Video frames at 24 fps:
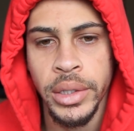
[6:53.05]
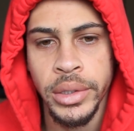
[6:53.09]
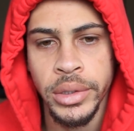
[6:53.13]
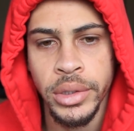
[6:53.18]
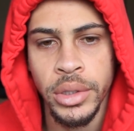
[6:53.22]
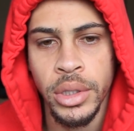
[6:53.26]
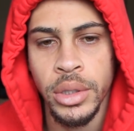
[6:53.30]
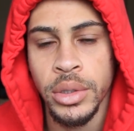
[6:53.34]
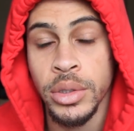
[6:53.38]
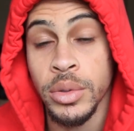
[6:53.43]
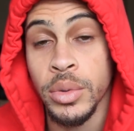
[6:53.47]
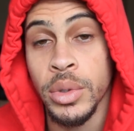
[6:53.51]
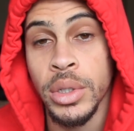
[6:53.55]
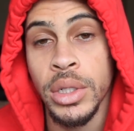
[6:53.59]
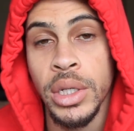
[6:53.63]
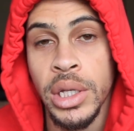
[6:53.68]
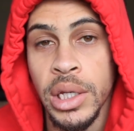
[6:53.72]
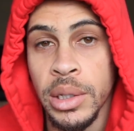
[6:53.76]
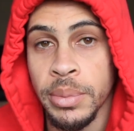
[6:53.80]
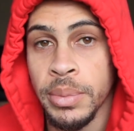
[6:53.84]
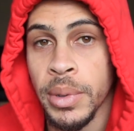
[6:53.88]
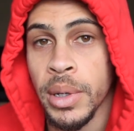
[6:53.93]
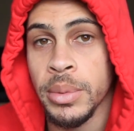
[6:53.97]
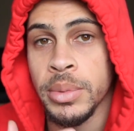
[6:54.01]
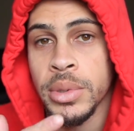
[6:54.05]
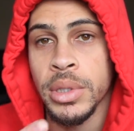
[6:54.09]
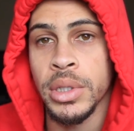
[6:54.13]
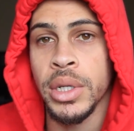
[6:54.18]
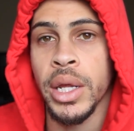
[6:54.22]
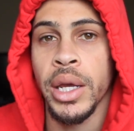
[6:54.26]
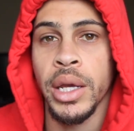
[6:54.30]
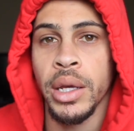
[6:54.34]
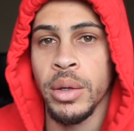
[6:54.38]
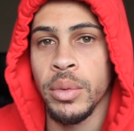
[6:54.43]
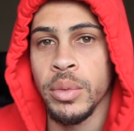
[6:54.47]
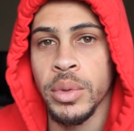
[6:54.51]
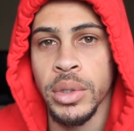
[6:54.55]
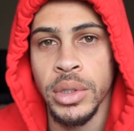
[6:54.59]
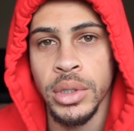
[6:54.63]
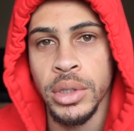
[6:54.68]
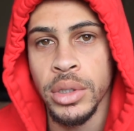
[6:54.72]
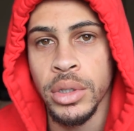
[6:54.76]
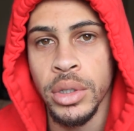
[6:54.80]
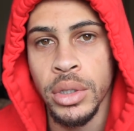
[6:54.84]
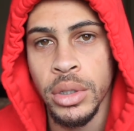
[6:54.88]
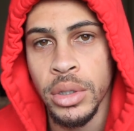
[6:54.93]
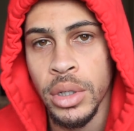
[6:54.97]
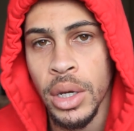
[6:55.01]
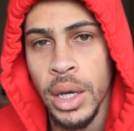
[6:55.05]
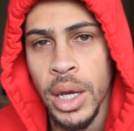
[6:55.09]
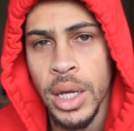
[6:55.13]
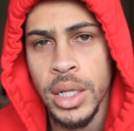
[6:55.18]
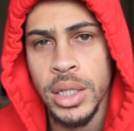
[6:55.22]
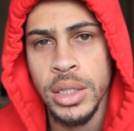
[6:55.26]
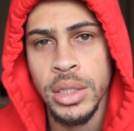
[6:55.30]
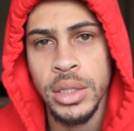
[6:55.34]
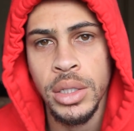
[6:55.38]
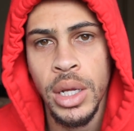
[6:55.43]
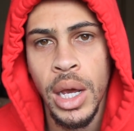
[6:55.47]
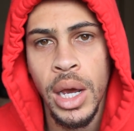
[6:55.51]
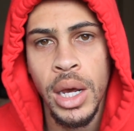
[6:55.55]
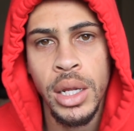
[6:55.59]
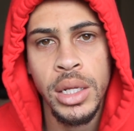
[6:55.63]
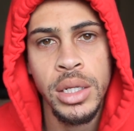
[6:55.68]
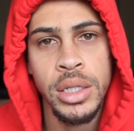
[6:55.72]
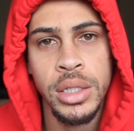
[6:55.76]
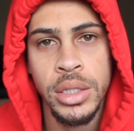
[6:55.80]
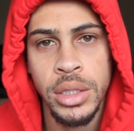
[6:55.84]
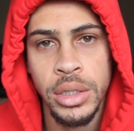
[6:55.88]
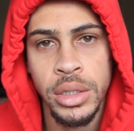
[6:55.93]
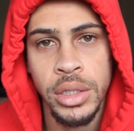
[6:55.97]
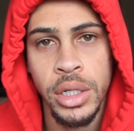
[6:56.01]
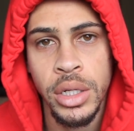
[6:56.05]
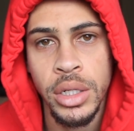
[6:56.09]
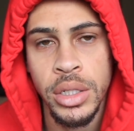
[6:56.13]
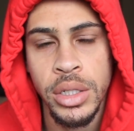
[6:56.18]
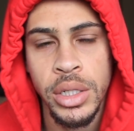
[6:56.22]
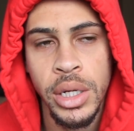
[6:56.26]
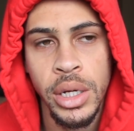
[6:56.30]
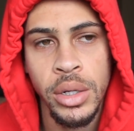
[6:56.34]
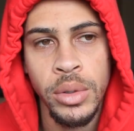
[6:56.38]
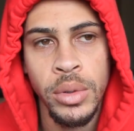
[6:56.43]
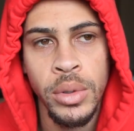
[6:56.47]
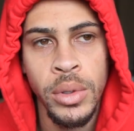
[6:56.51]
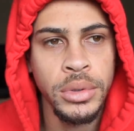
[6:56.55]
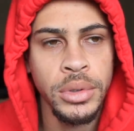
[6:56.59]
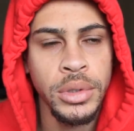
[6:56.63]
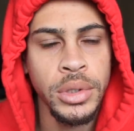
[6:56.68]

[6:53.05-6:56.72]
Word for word: And you always want to keep up to date with, you know, how this how this turns out.